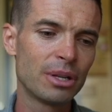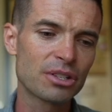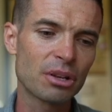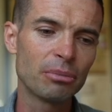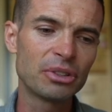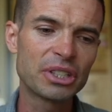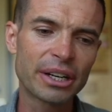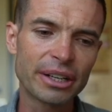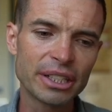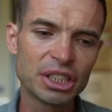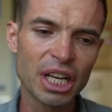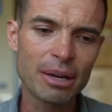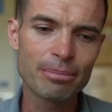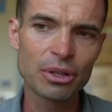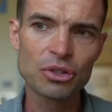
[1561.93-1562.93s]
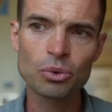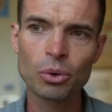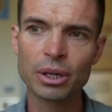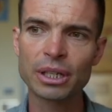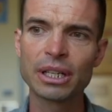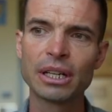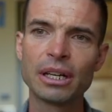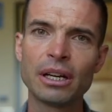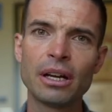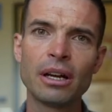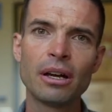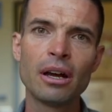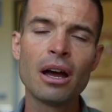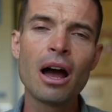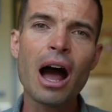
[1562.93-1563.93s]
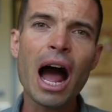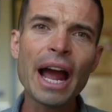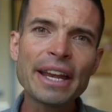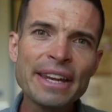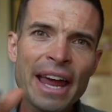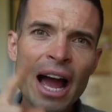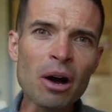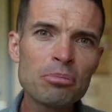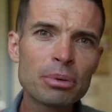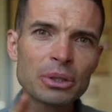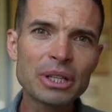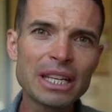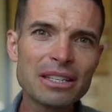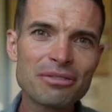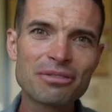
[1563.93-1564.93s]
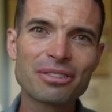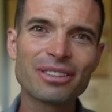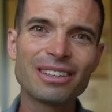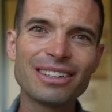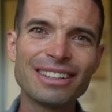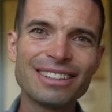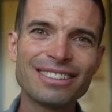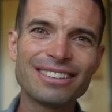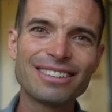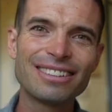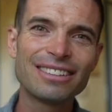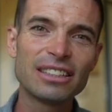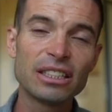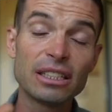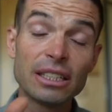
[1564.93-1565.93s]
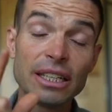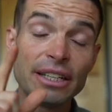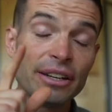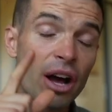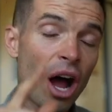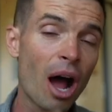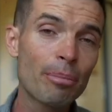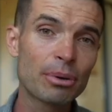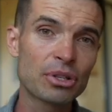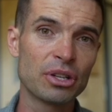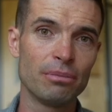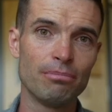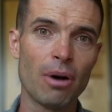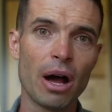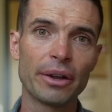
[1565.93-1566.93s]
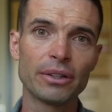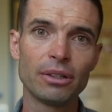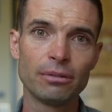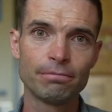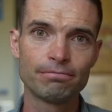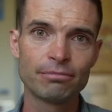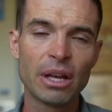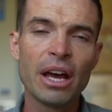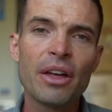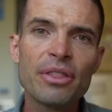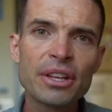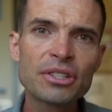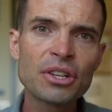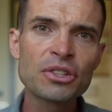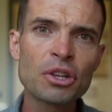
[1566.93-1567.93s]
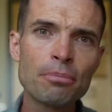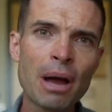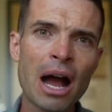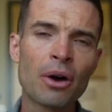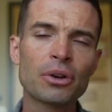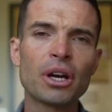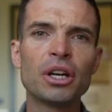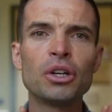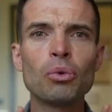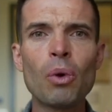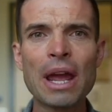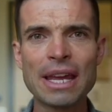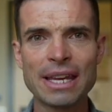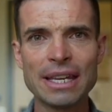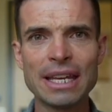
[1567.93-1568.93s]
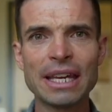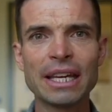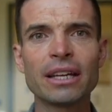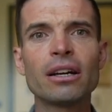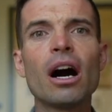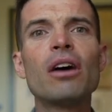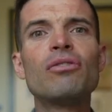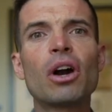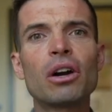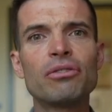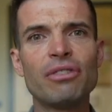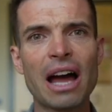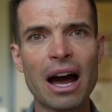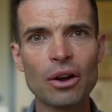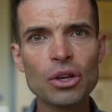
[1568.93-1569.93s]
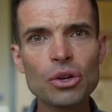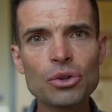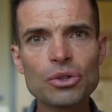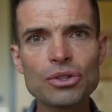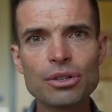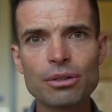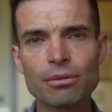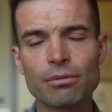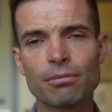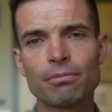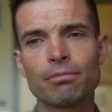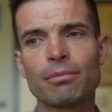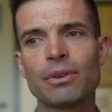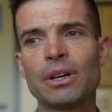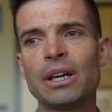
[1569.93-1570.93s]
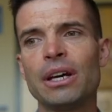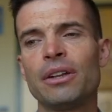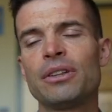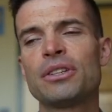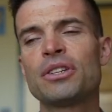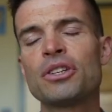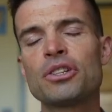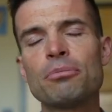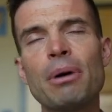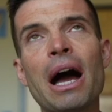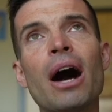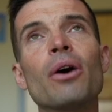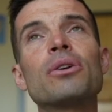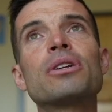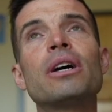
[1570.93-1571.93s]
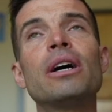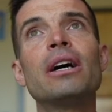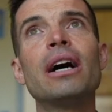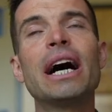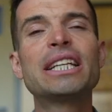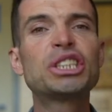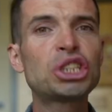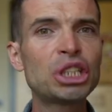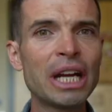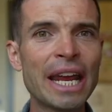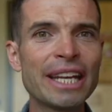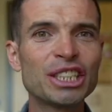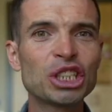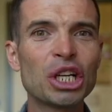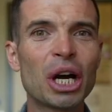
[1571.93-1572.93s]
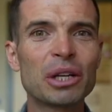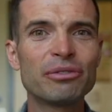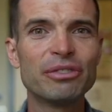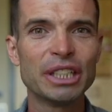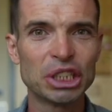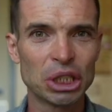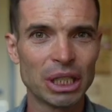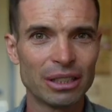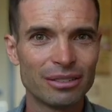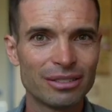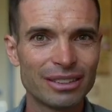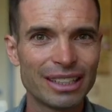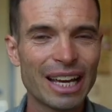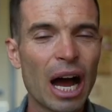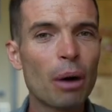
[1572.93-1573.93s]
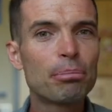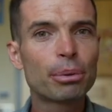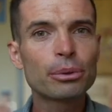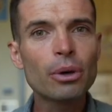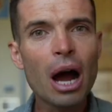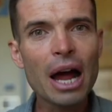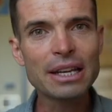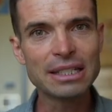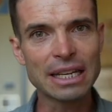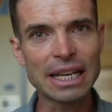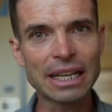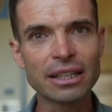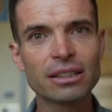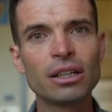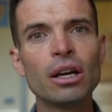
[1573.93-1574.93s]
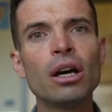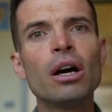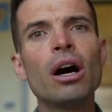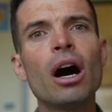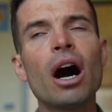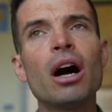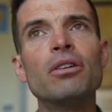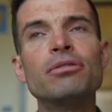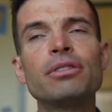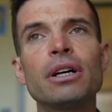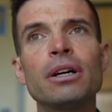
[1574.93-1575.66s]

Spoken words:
some of Terry Chapin's work. I now believe in an opposite model. This is about an awakening of our values. This is about a change in our vision, a broadening of